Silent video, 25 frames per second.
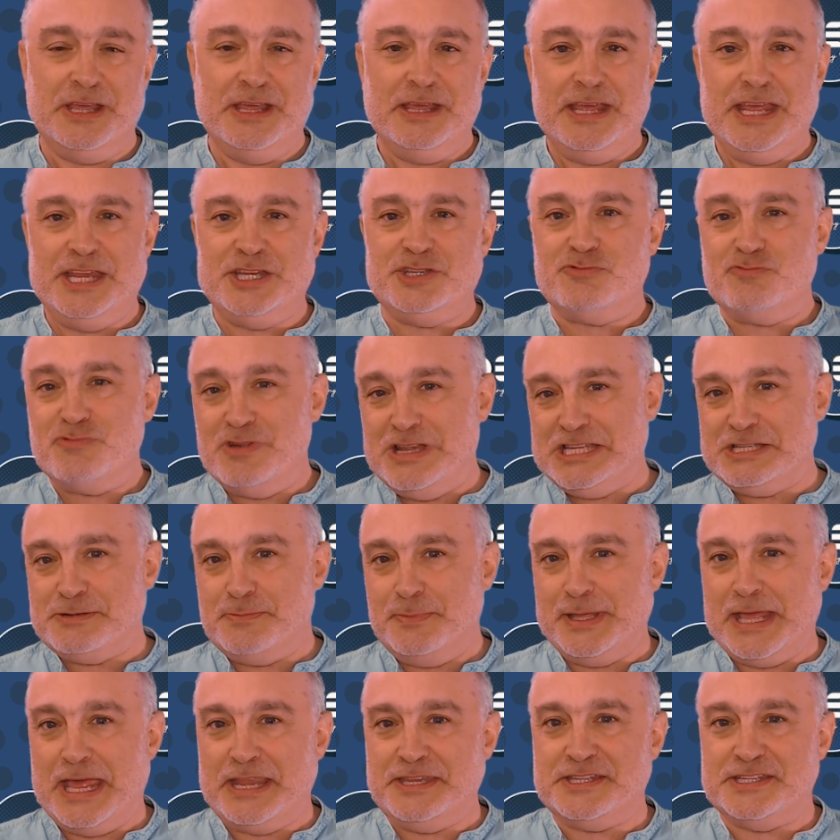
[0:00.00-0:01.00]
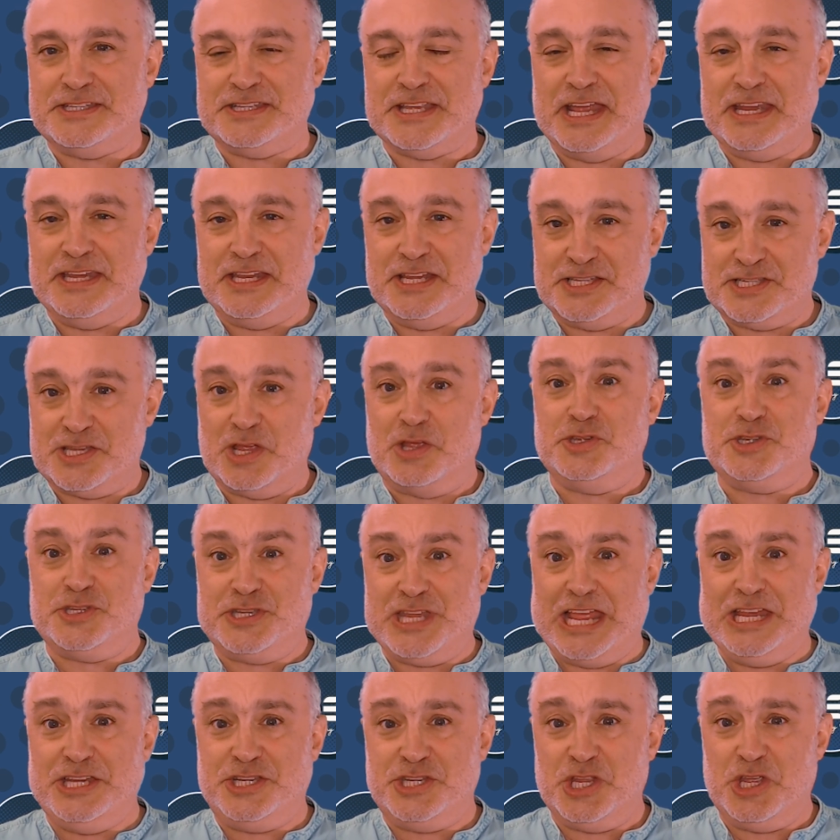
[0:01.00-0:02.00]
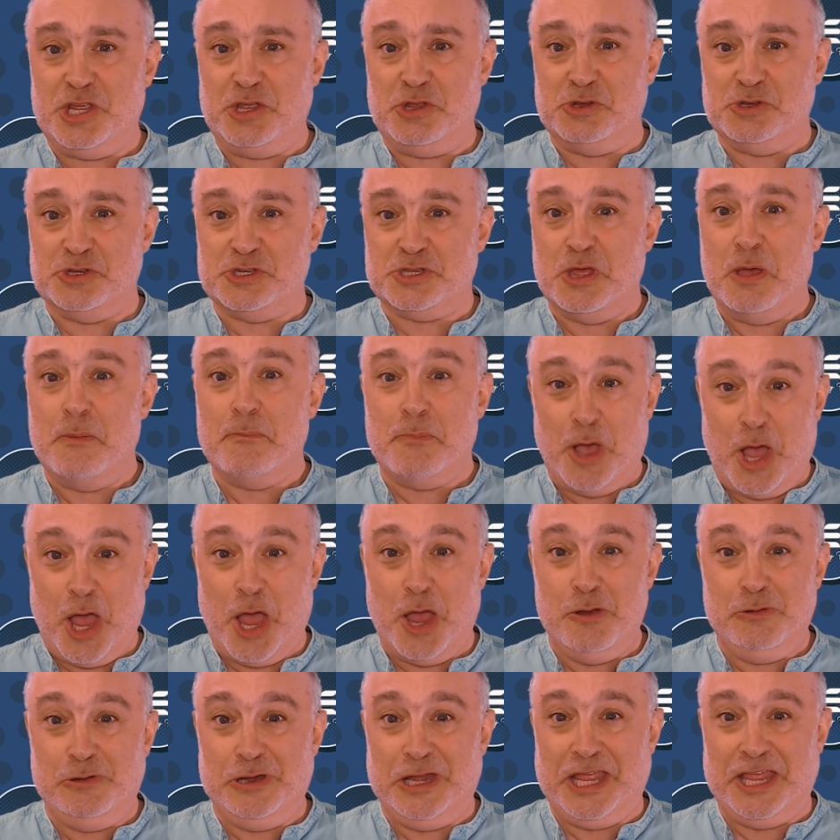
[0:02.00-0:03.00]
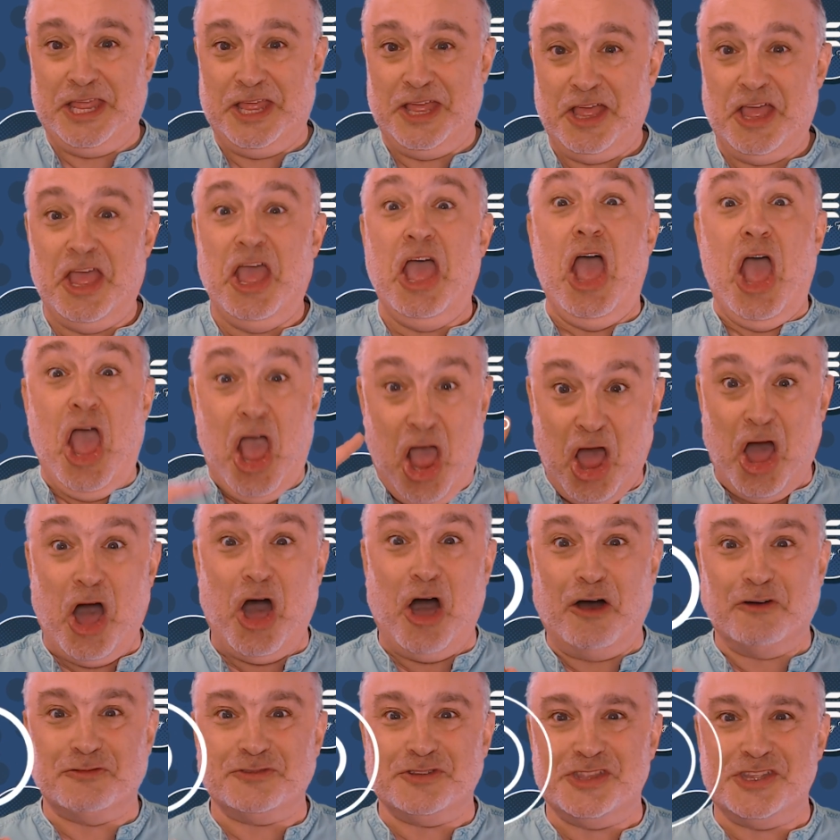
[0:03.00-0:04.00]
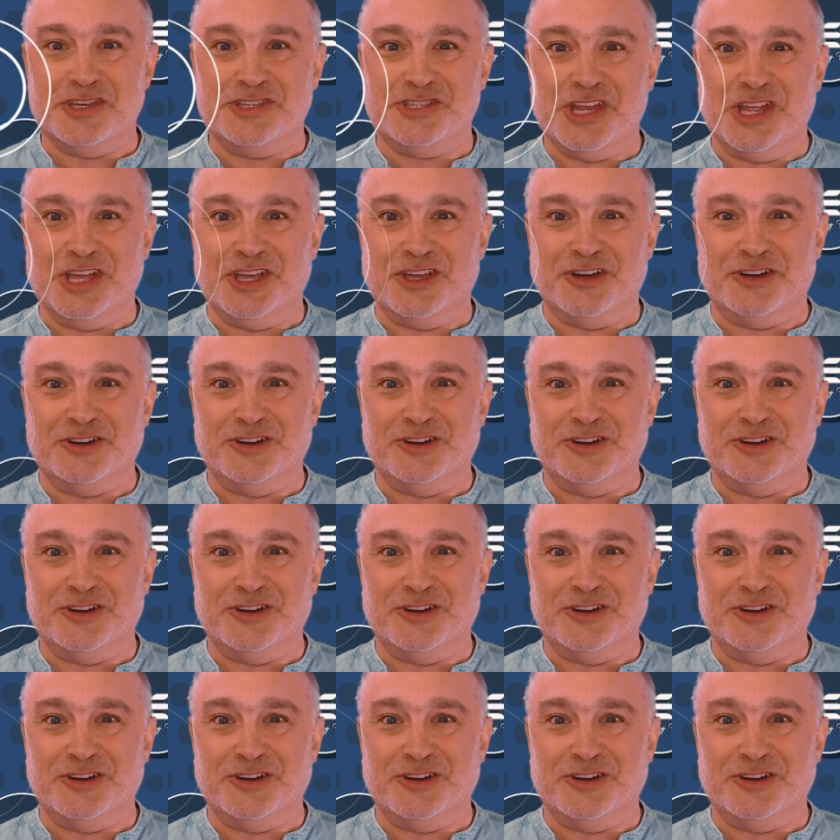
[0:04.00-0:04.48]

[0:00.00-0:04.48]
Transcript: It's reasonably entertaining, so stay tuned, but only after the jingle.